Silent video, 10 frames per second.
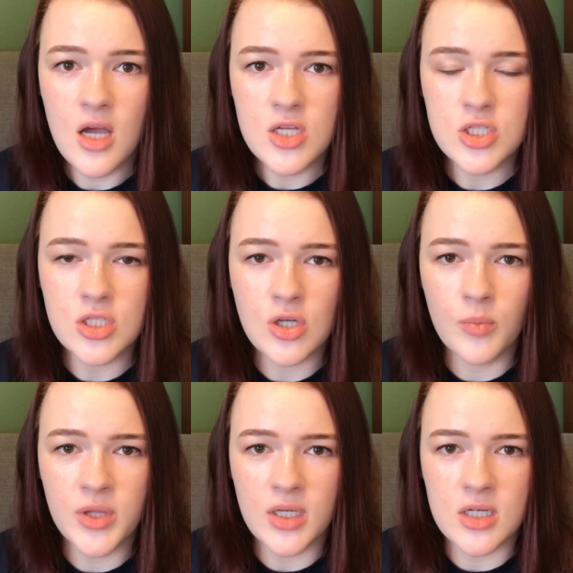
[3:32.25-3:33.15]
She told
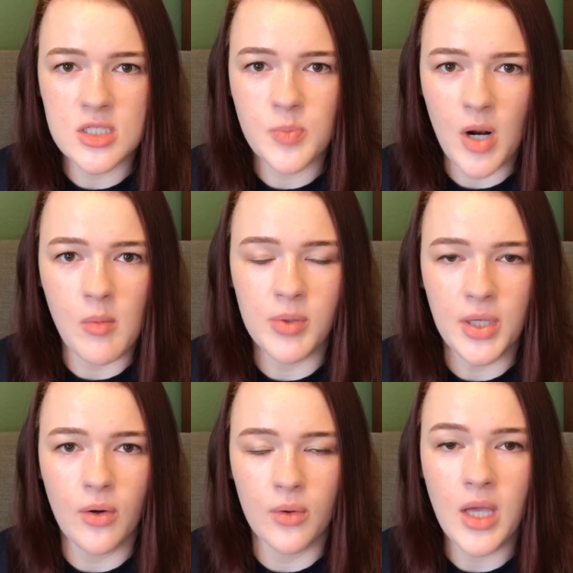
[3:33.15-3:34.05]
me that it is probably
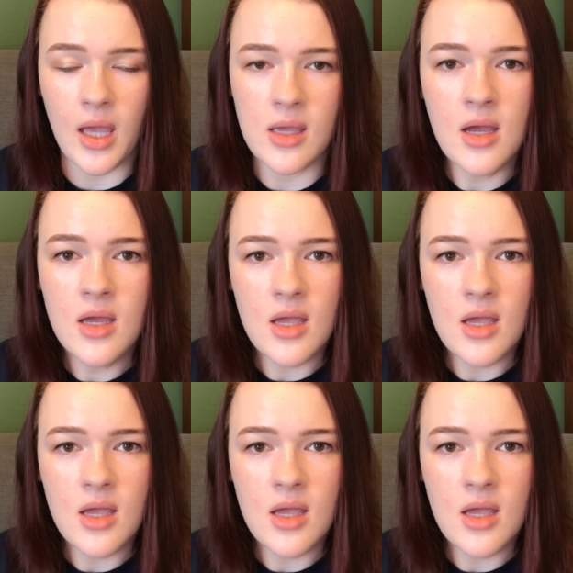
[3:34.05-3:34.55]
okay